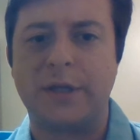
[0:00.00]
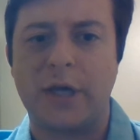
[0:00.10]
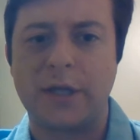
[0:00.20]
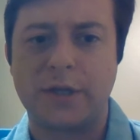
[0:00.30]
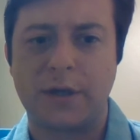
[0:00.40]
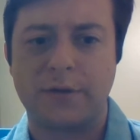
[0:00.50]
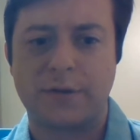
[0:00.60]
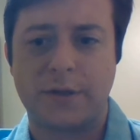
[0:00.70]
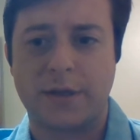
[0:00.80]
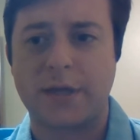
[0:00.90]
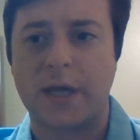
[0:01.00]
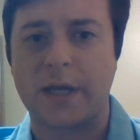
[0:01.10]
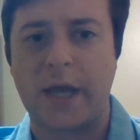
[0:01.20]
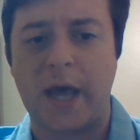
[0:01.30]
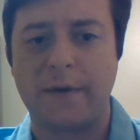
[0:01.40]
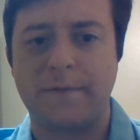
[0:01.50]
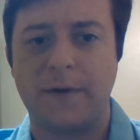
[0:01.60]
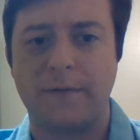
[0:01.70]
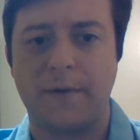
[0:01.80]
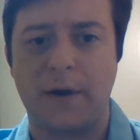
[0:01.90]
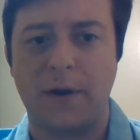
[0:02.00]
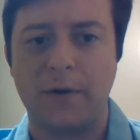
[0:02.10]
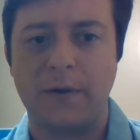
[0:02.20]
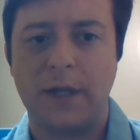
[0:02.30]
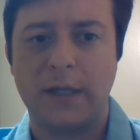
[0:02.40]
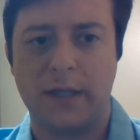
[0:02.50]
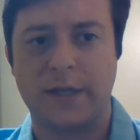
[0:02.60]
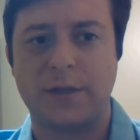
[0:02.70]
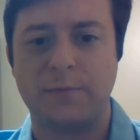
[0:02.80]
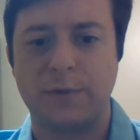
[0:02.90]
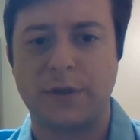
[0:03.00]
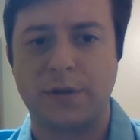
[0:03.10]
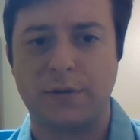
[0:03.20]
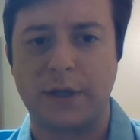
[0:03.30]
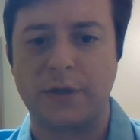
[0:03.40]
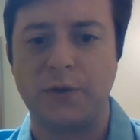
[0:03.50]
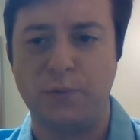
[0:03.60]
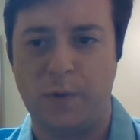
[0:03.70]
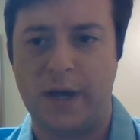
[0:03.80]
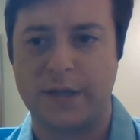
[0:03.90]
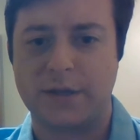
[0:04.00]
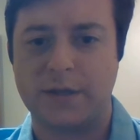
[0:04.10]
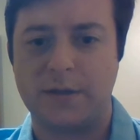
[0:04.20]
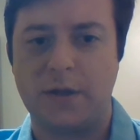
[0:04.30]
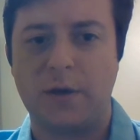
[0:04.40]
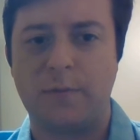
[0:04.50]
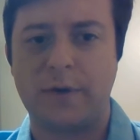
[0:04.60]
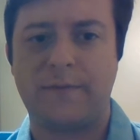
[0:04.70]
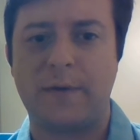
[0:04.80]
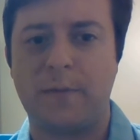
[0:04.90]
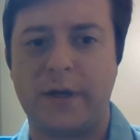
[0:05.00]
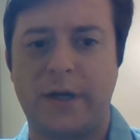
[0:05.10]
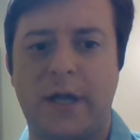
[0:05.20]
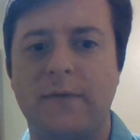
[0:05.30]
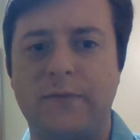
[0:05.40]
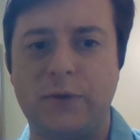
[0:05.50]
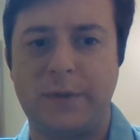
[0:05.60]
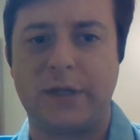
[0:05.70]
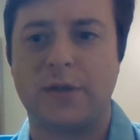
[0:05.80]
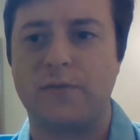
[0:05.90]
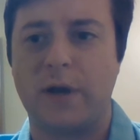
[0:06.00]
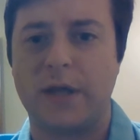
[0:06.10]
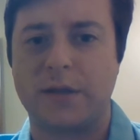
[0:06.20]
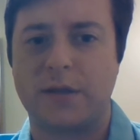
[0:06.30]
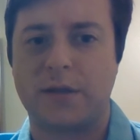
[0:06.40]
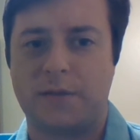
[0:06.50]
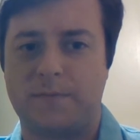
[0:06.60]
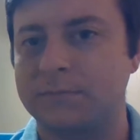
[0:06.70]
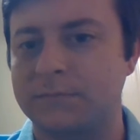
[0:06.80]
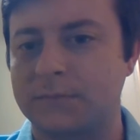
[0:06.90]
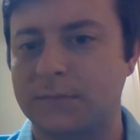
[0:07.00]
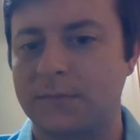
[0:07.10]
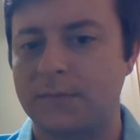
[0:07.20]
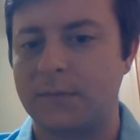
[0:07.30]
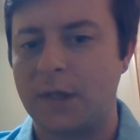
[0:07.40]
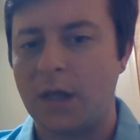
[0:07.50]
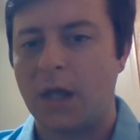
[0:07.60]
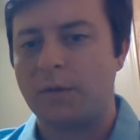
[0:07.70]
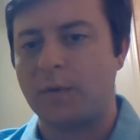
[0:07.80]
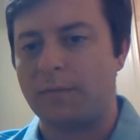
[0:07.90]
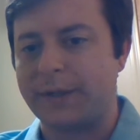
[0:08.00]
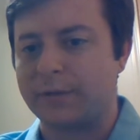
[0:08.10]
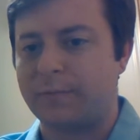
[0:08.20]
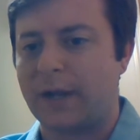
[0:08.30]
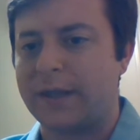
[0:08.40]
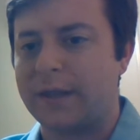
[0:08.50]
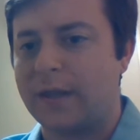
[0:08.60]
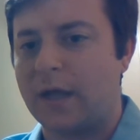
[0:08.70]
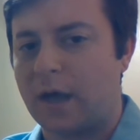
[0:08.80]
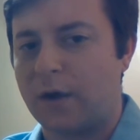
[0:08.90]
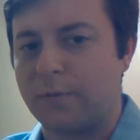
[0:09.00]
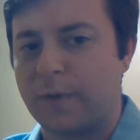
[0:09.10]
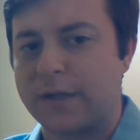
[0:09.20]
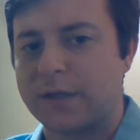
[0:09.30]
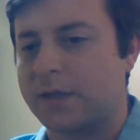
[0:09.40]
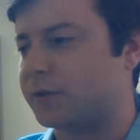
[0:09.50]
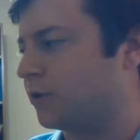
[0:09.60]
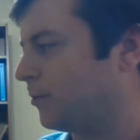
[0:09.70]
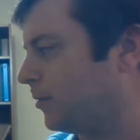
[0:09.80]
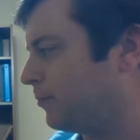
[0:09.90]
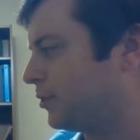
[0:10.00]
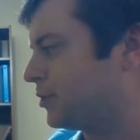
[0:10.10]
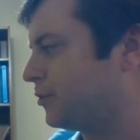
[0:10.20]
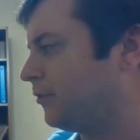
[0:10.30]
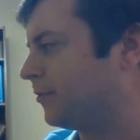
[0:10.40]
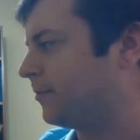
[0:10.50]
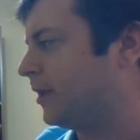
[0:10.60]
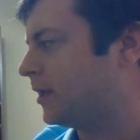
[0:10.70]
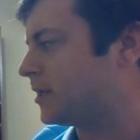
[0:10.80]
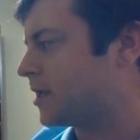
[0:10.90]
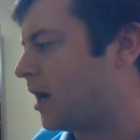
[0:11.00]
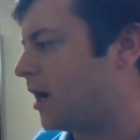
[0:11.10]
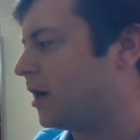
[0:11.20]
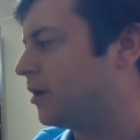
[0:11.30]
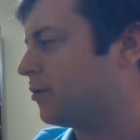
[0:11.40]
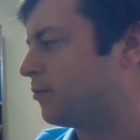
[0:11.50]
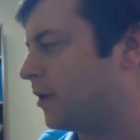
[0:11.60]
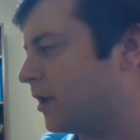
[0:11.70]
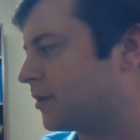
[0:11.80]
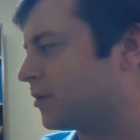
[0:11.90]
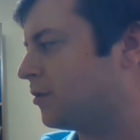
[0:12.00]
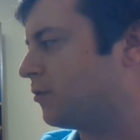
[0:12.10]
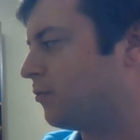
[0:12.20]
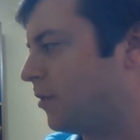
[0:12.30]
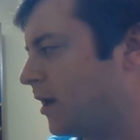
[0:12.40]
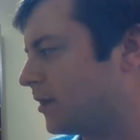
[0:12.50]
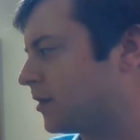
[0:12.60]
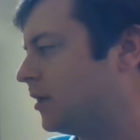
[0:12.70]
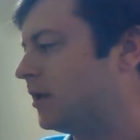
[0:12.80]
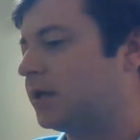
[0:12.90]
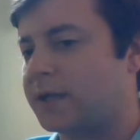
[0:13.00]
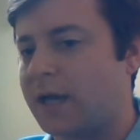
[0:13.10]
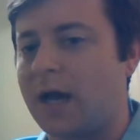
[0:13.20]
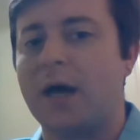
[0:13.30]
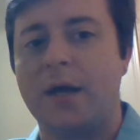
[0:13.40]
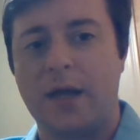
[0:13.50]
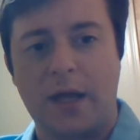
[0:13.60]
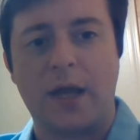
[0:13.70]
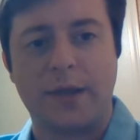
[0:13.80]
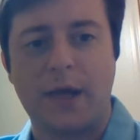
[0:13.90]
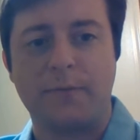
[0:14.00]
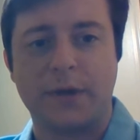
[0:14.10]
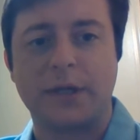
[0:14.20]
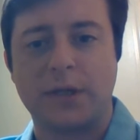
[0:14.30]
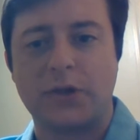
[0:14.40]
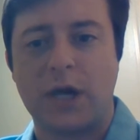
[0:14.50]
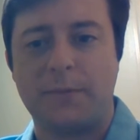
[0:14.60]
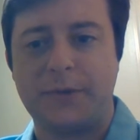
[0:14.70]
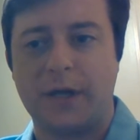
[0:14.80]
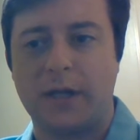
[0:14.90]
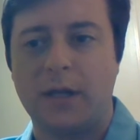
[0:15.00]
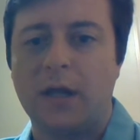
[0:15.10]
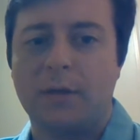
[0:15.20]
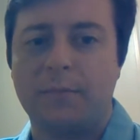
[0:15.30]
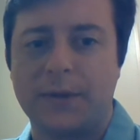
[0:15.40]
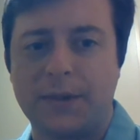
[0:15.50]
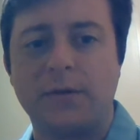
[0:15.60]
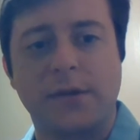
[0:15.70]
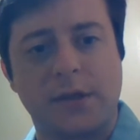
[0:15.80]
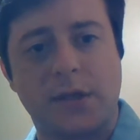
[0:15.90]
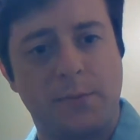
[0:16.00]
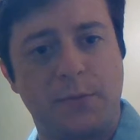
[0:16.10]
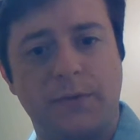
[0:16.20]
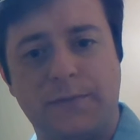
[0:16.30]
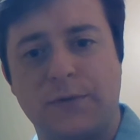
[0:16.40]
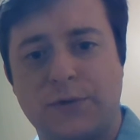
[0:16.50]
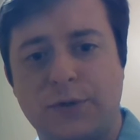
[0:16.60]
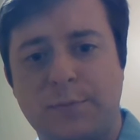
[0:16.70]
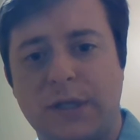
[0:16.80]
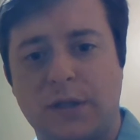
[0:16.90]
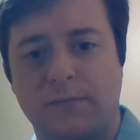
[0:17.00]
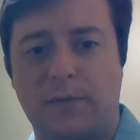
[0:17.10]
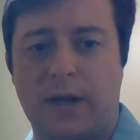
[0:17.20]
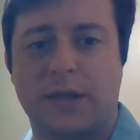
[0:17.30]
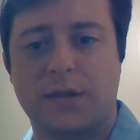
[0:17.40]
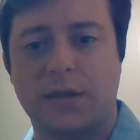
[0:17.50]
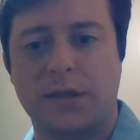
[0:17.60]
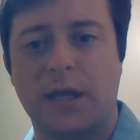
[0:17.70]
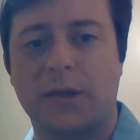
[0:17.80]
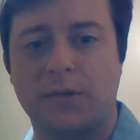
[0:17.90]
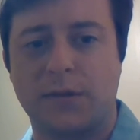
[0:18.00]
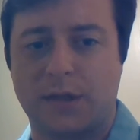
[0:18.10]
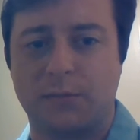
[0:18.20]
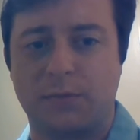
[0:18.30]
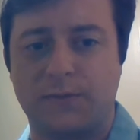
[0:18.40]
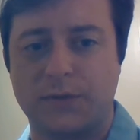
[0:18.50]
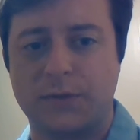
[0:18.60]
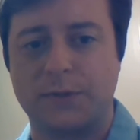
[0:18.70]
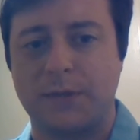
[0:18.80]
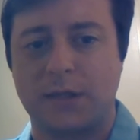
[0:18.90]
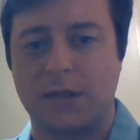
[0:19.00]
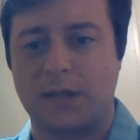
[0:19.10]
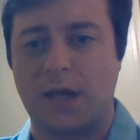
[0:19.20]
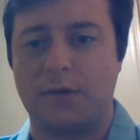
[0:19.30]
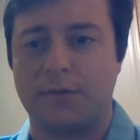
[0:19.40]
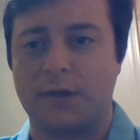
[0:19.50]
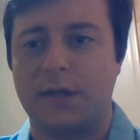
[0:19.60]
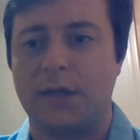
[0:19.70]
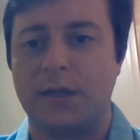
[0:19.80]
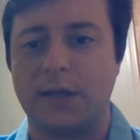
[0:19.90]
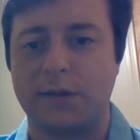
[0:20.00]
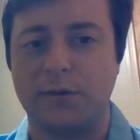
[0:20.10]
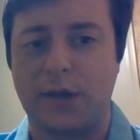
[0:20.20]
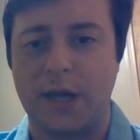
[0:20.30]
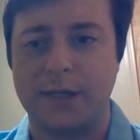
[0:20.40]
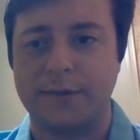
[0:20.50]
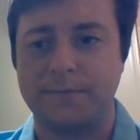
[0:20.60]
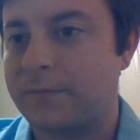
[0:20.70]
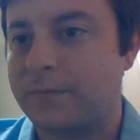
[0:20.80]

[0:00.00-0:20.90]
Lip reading: going to change gears to the second half of our lesson, which is learning a new rest. What if I wanted to have 2 beats of rests? Well, we could write our rest as normal and put 2 of them. Ta, rest, rest, ta. And that will get the job done. But there is a symbol for 2 beats of rest, just like there's a symbol for 2 beats of sound. Let's look at it.